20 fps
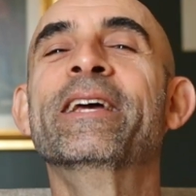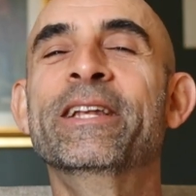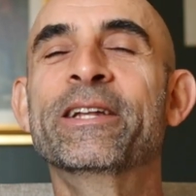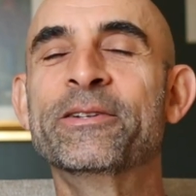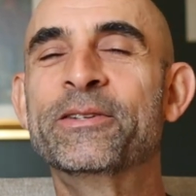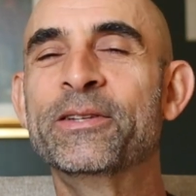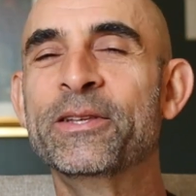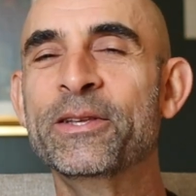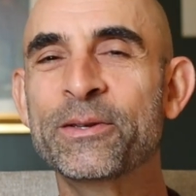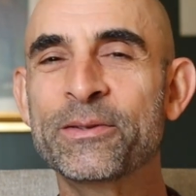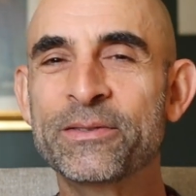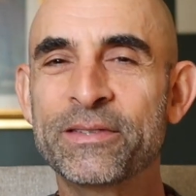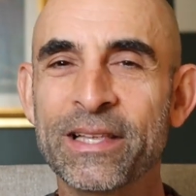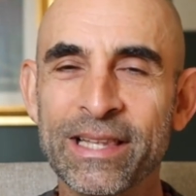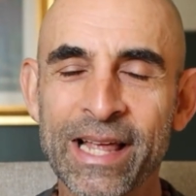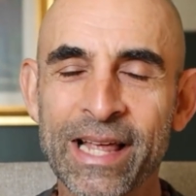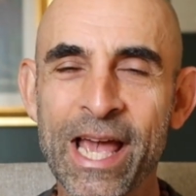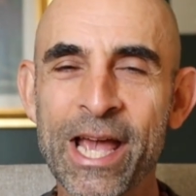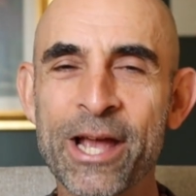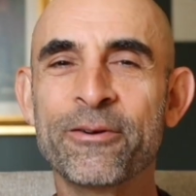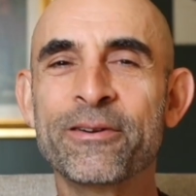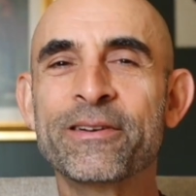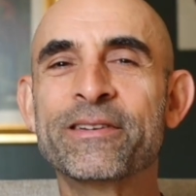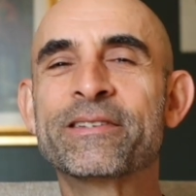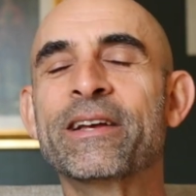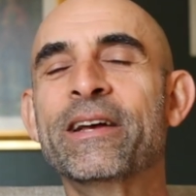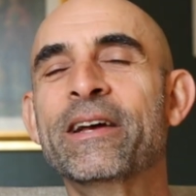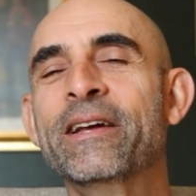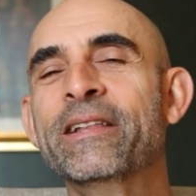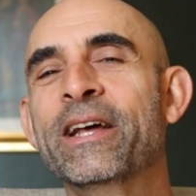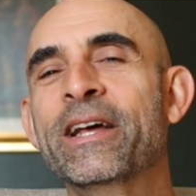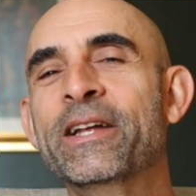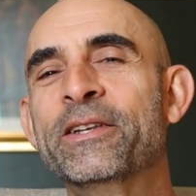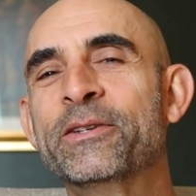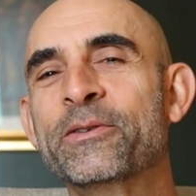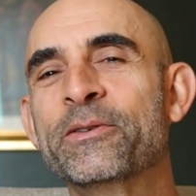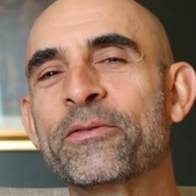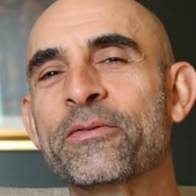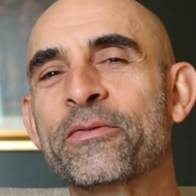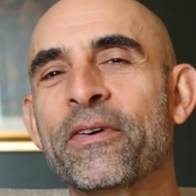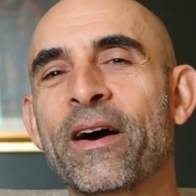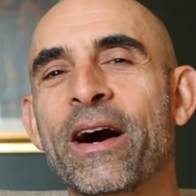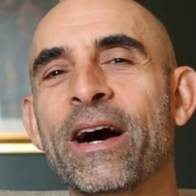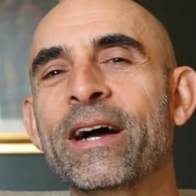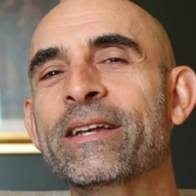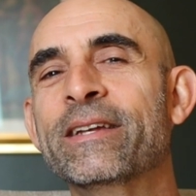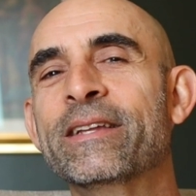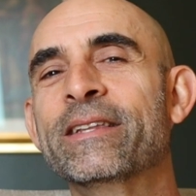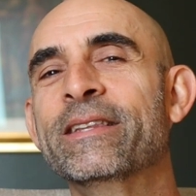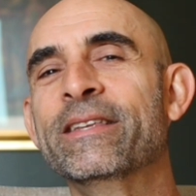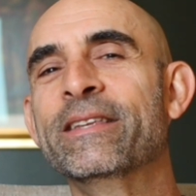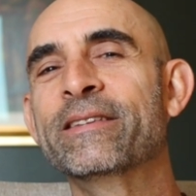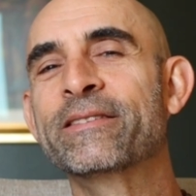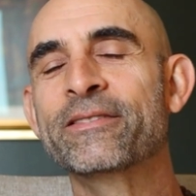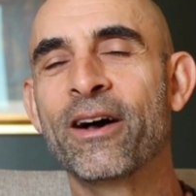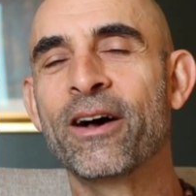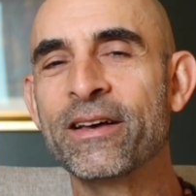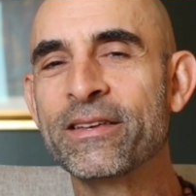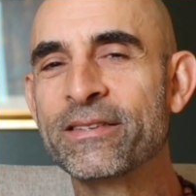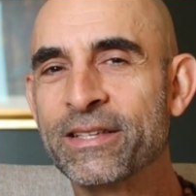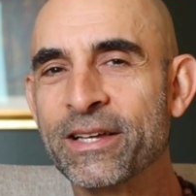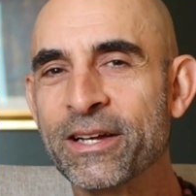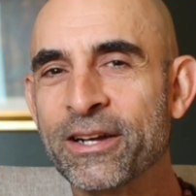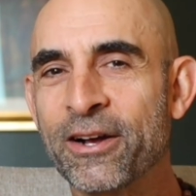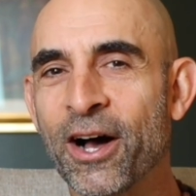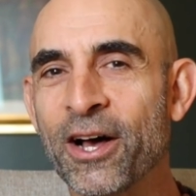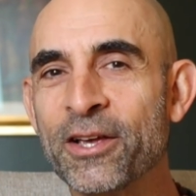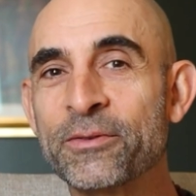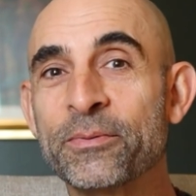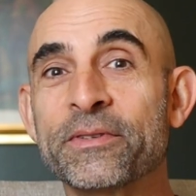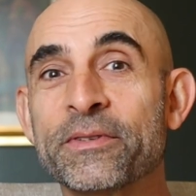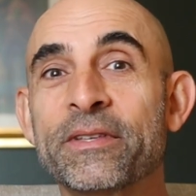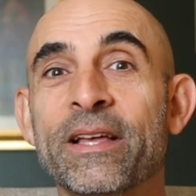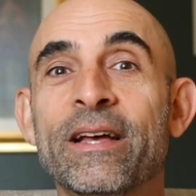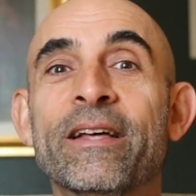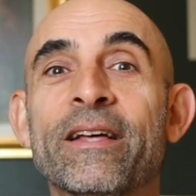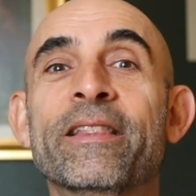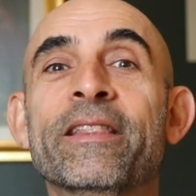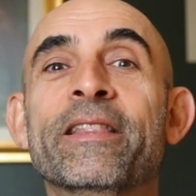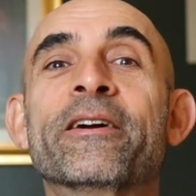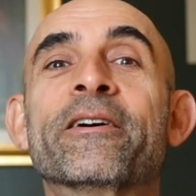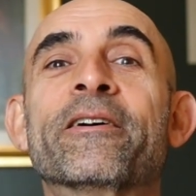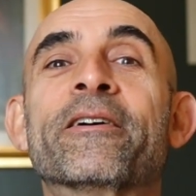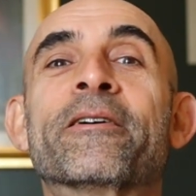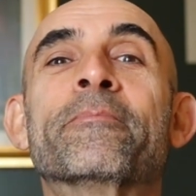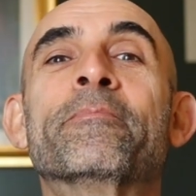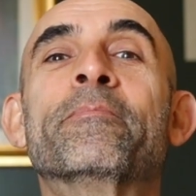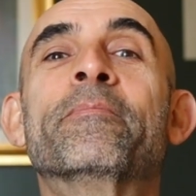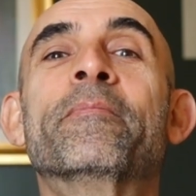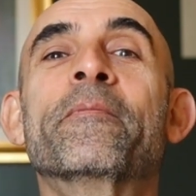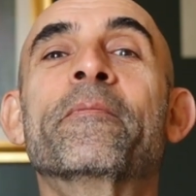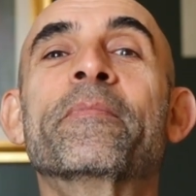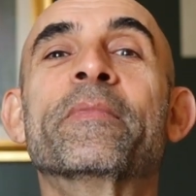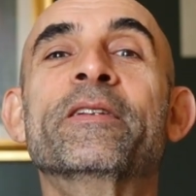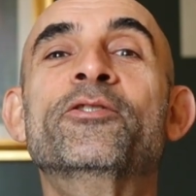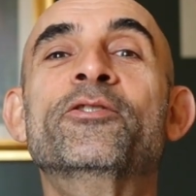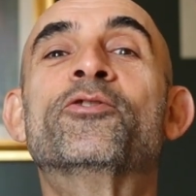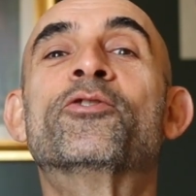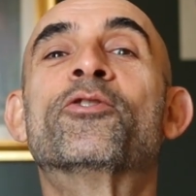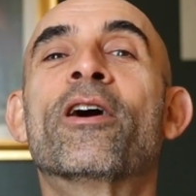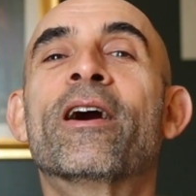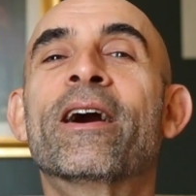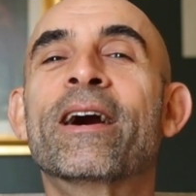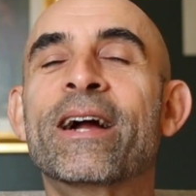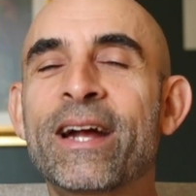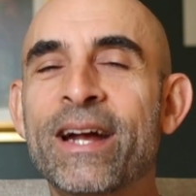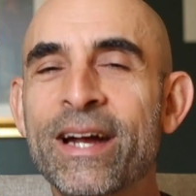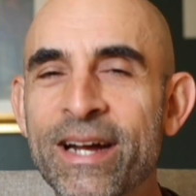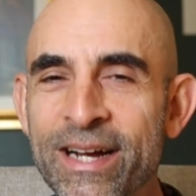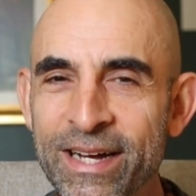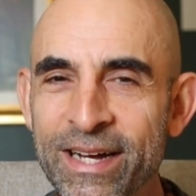You know, to use the language that you find in these Gnostic Gospels, they are drunk.